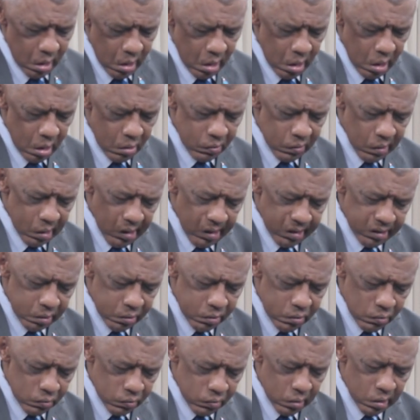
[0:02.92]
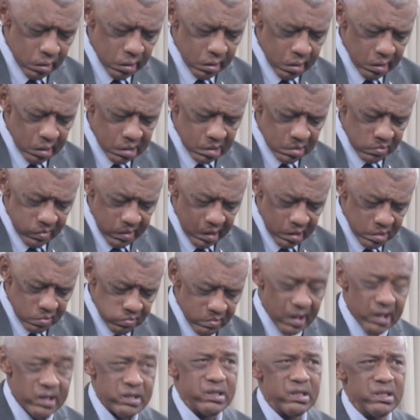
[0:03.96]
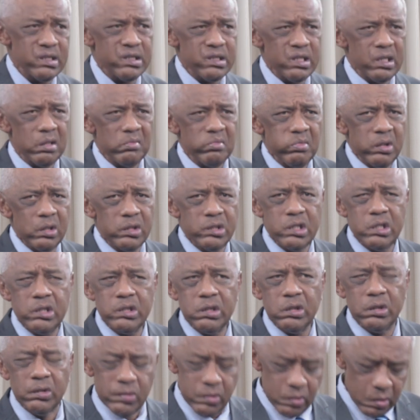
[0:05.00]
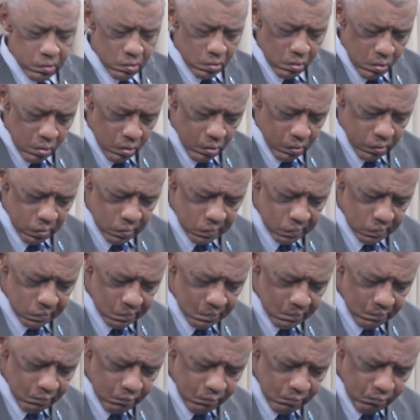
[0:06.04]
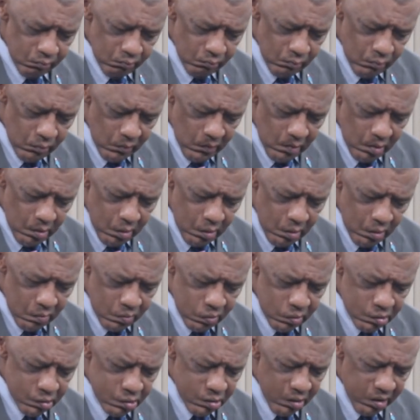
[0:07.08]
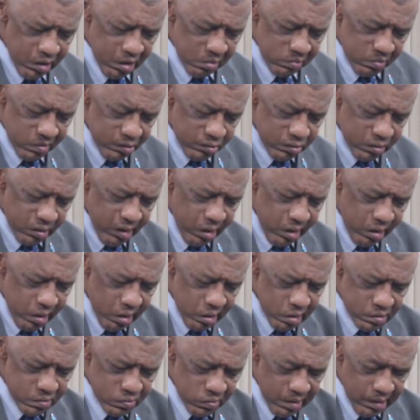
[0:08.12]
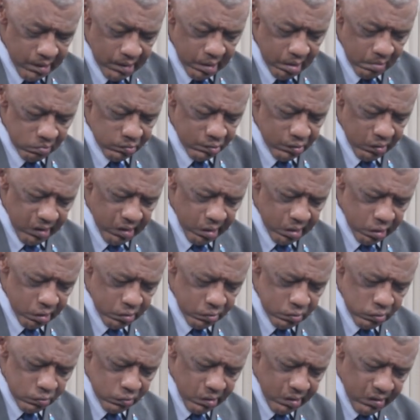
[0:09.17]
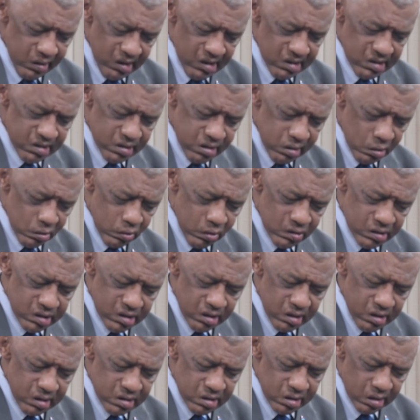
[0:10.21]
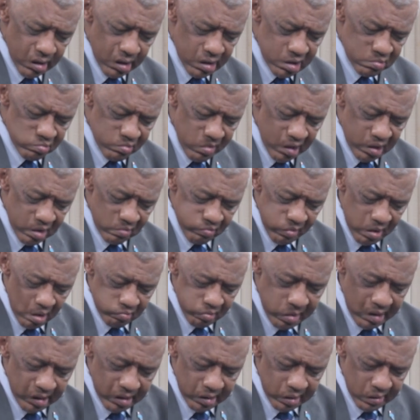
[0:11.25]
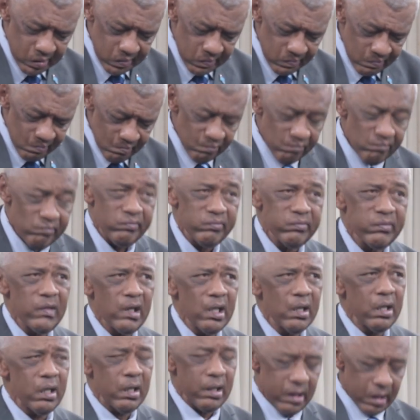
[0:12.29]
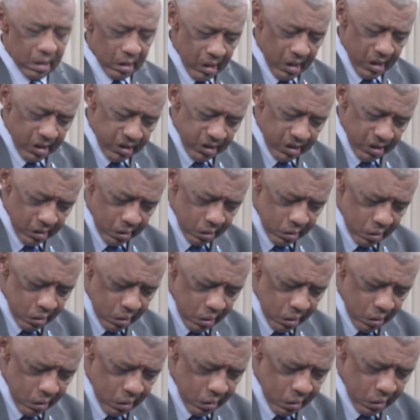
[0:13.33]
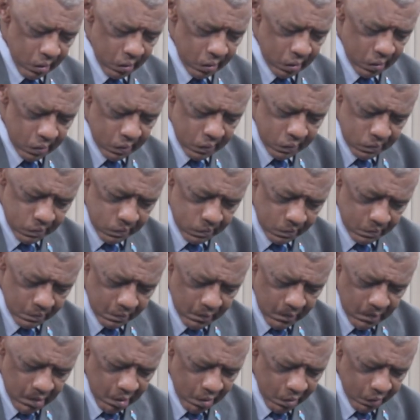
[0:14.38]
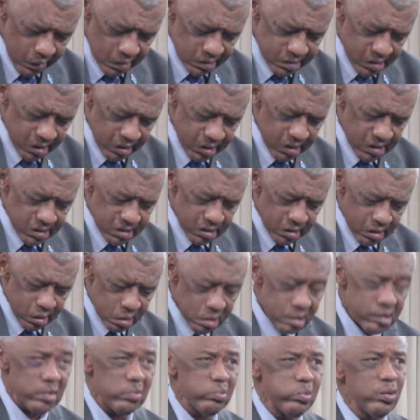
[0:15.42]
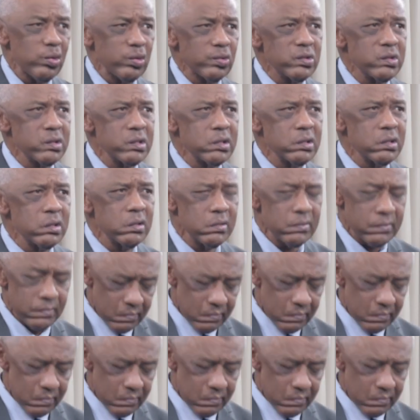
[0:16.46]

I would like to uh, express my sincere appreciation to you all for joining me today as we come together to address the concerns raised by the public regarding uh, recent incidents reports.